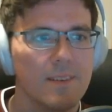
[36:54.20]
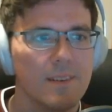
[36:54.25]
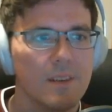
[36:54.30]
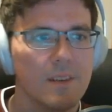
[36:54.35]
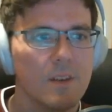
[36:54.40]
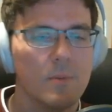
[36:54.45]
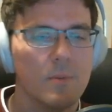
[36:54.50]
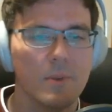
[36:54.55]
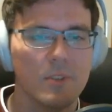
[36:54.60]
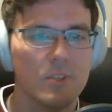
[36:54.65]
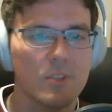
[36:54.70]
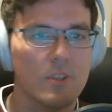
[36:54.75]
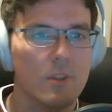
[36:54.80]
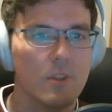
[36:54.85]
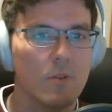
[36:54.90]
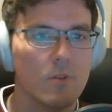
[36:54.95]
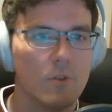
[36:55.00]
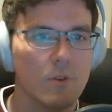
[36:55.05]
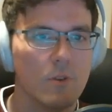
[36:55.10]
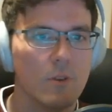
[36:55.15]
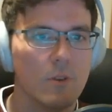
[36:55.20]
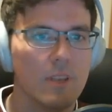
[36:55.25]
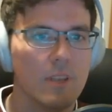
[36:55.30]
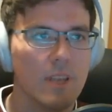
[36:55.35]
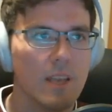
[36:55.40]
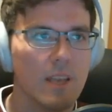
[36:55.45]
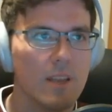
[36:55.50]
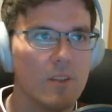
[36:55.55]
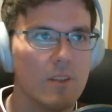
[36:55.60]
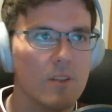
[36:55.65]
especially those early
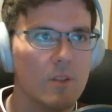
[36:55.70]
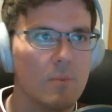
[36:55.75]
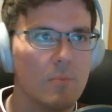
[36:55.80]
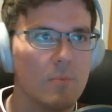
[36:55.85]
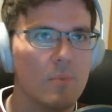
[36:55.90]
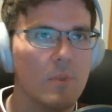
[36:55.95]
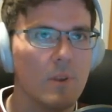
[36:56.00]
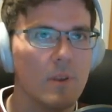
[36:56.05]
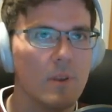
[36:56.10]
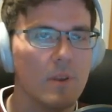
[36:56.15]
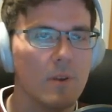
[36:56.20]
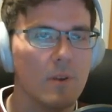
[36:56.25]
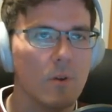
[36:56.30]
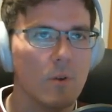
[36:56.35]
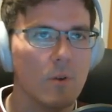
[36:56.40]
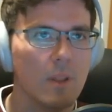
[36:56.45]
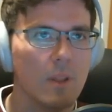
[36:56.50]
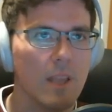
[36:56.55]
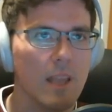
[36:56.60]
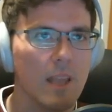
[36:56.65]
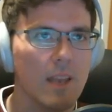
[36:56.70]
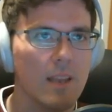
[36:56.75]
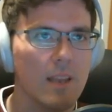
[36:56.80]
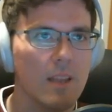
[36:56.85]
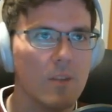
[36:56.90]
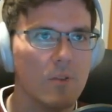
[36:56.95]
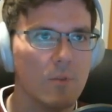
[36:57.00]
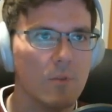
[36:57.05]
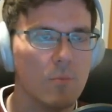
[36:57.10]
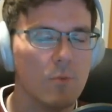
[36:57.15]
days, the early
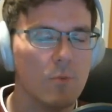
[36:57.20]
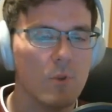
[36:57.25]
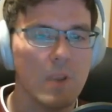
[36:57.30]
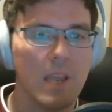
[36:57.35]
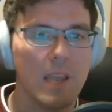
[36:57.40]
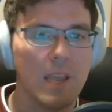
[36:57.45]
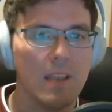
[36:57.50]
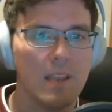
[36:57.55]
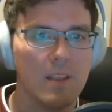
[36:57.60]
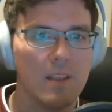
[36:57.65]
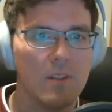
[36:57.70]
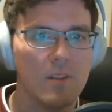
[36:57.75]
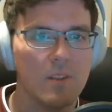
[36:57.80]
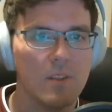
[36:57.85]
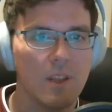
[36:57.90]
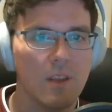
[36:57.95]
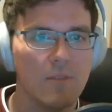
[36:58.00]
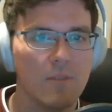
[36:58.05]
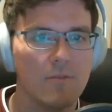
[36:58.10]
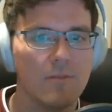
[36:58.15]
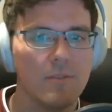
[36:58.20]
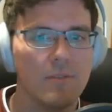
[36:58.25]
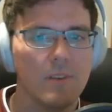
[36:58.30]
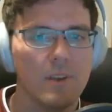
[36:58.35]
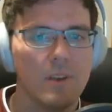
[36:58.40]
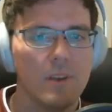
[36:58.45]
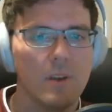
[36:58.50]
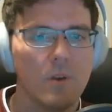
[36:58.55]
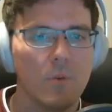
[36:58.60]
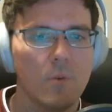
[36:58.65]
80s or pre-80s stuff
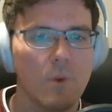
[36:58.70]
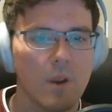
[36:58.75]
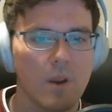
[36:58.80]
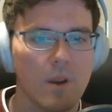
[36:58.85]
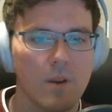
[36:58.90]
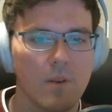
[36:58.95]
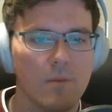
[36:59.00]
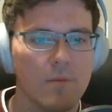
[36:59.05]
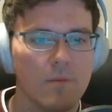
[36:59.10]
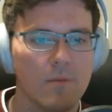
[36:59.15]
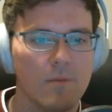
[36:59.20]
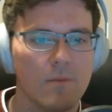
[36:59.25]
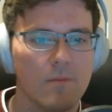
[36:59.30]
where